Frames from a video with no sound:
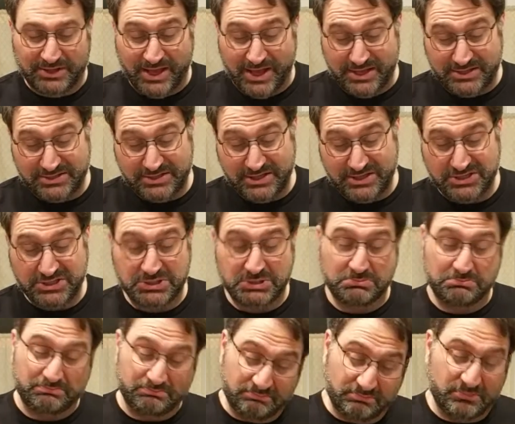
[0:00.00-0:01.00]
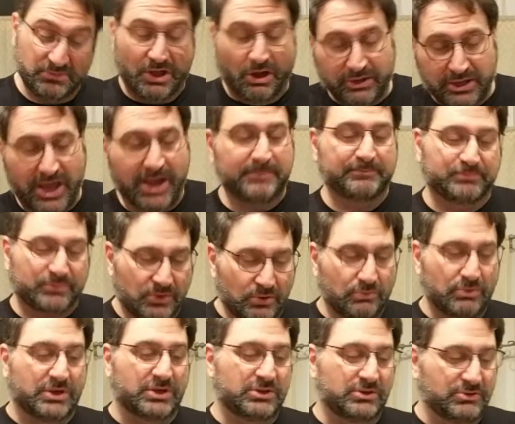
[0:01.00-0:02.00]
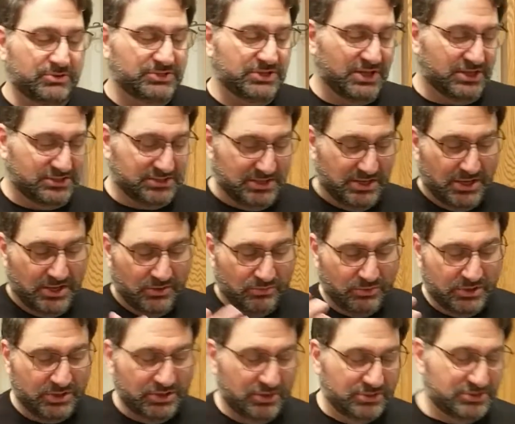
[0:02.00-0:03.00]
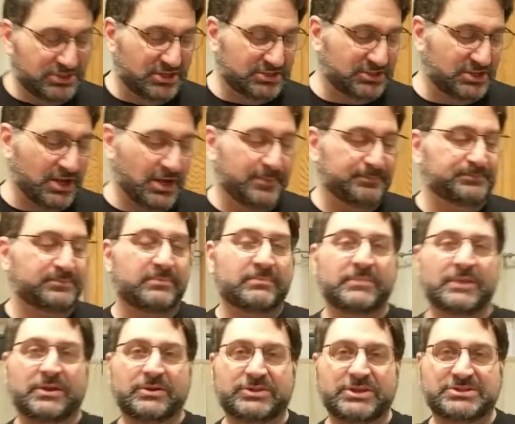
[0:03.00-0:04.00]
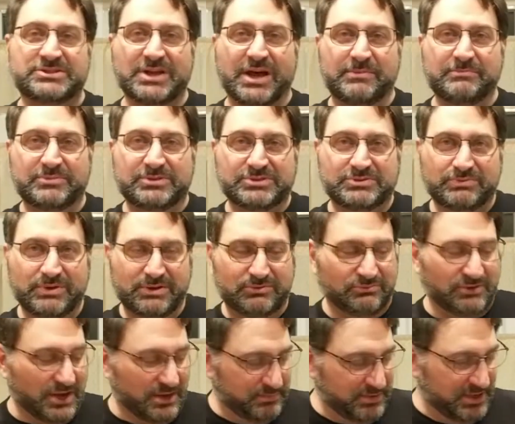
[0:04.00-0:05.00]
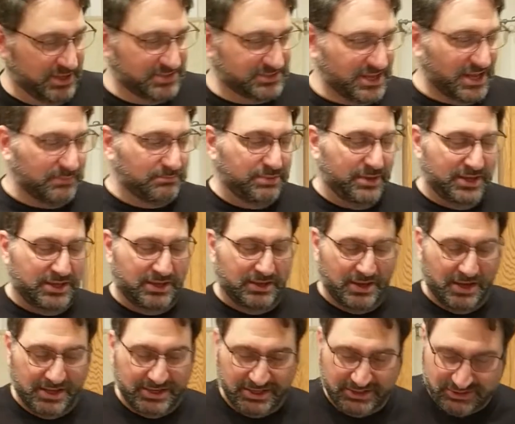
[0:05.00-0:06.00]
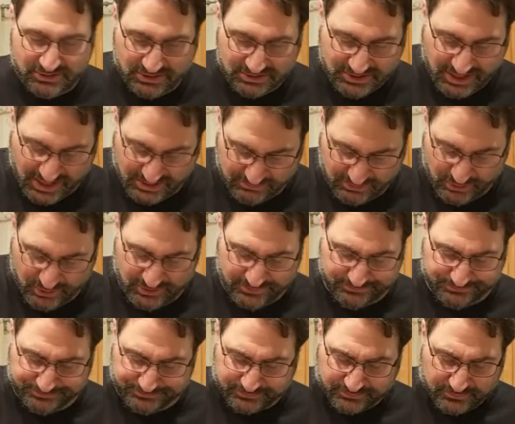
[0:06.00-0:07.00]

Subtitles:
molasses. Okay, we're gonna use this. We're gonna use this sweet rub here. It's got a piggy on it, so it's got to be good.